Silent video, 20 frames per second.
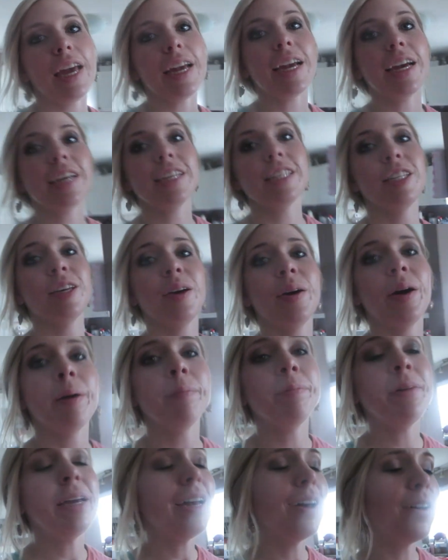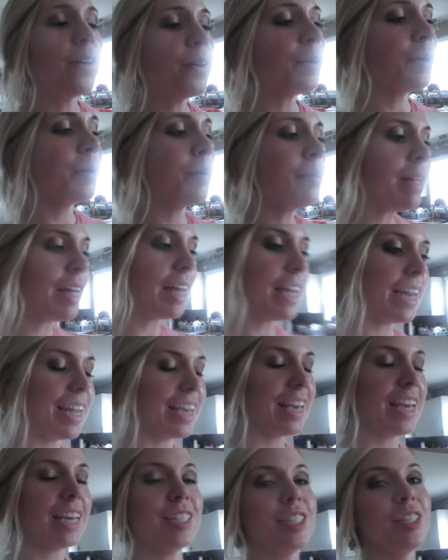Hey guys, so I'm at home, and
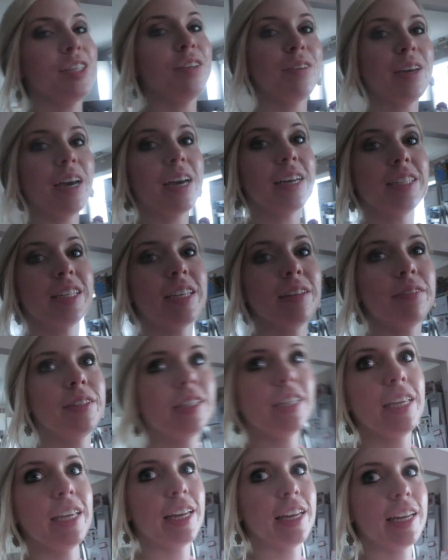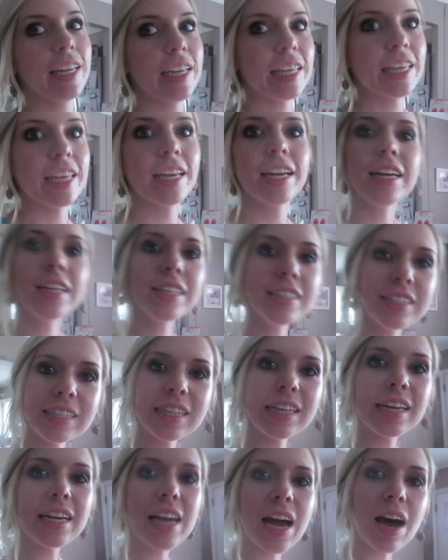I guess you guys have seen
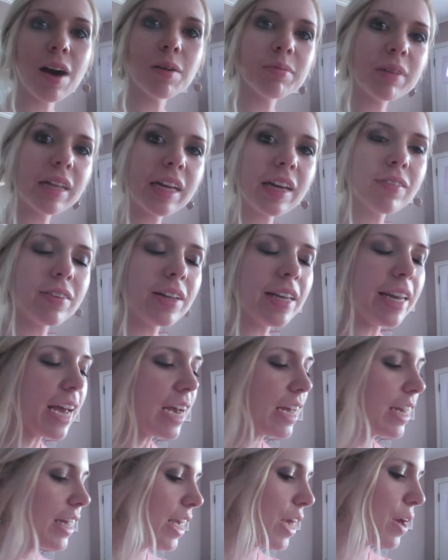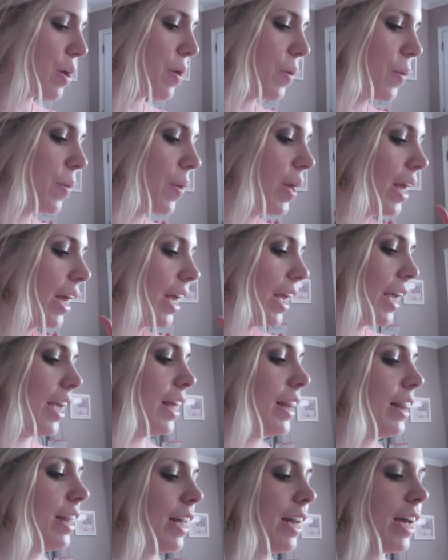Kinsley out playing with Daddy-O,
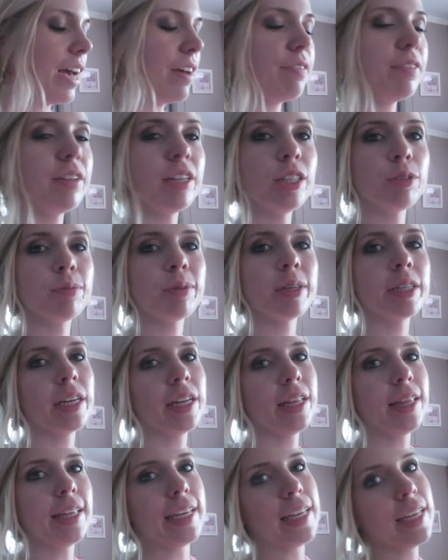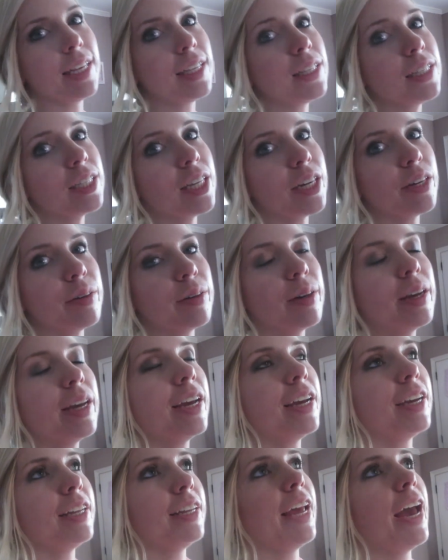and then I finished working, and then Kinzo
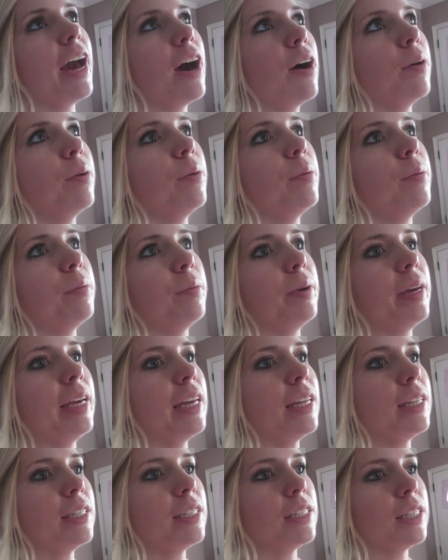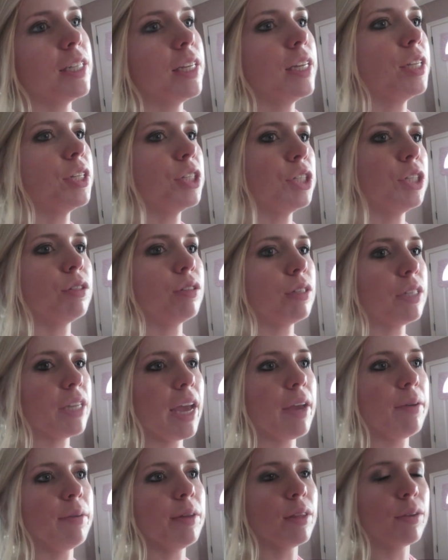now went to
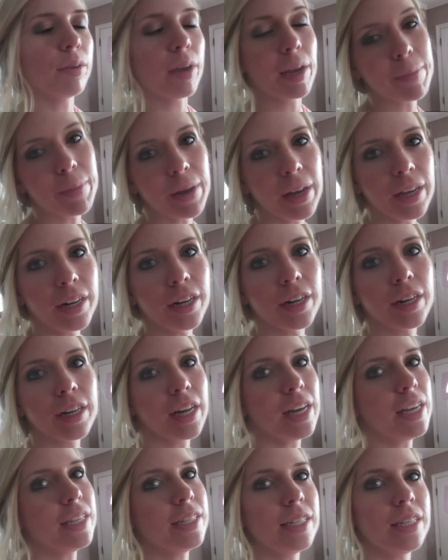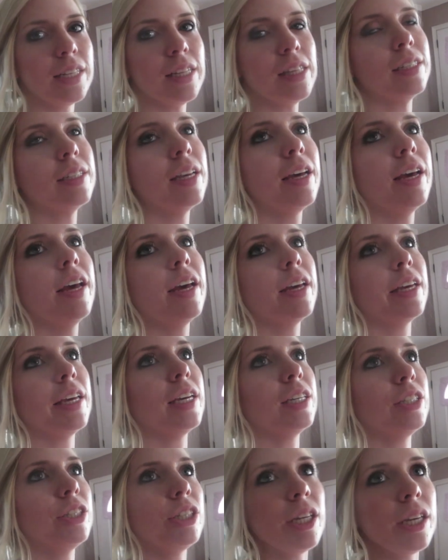stay with Grandma and her cousins,
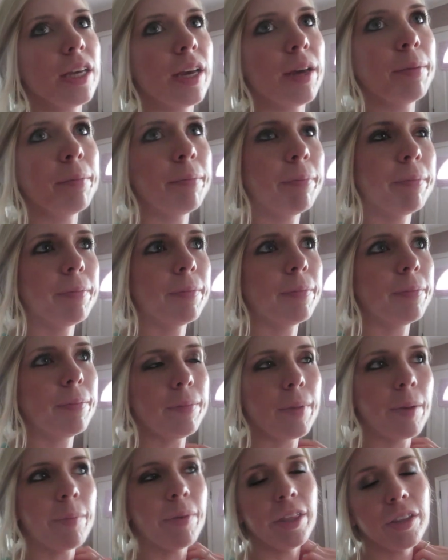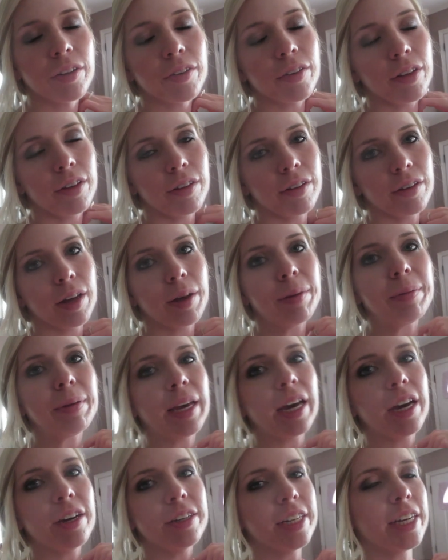because she come, my mother-in-law come
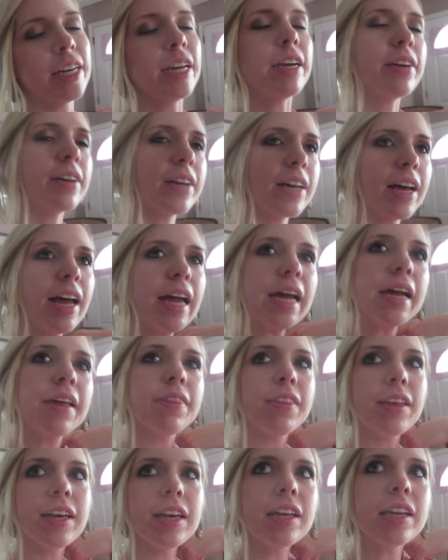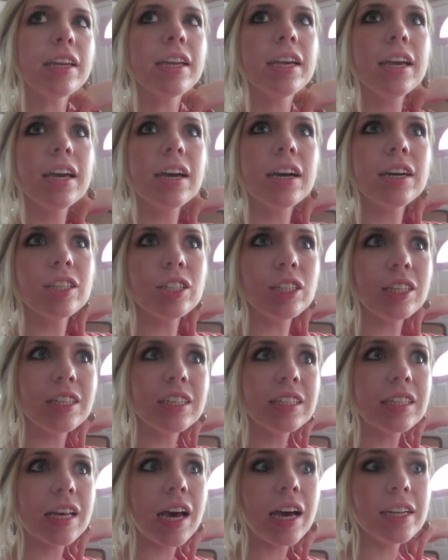and got her hair cut, and then she
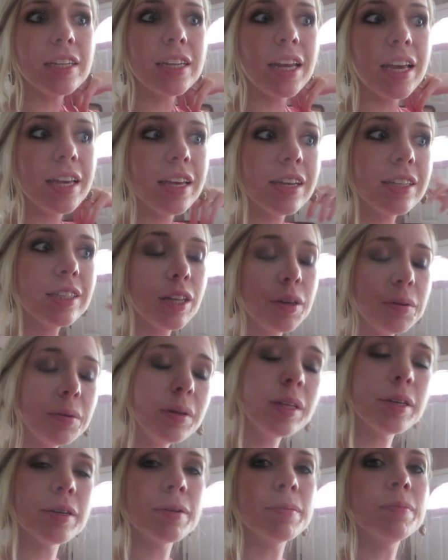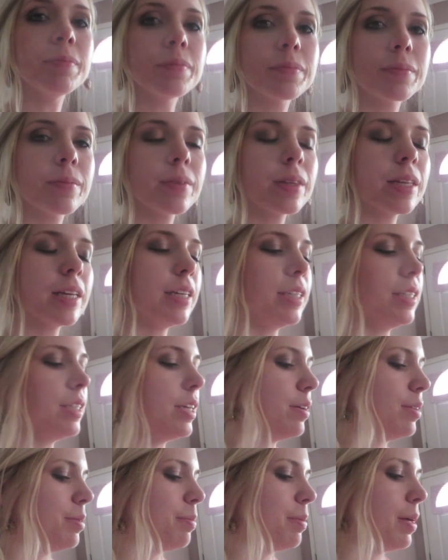decided to take Kinzo with her,
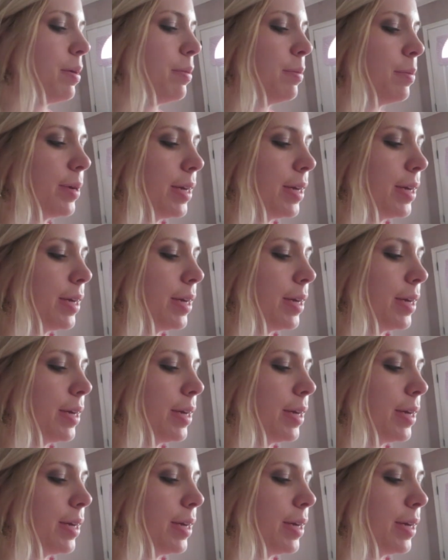so to play in the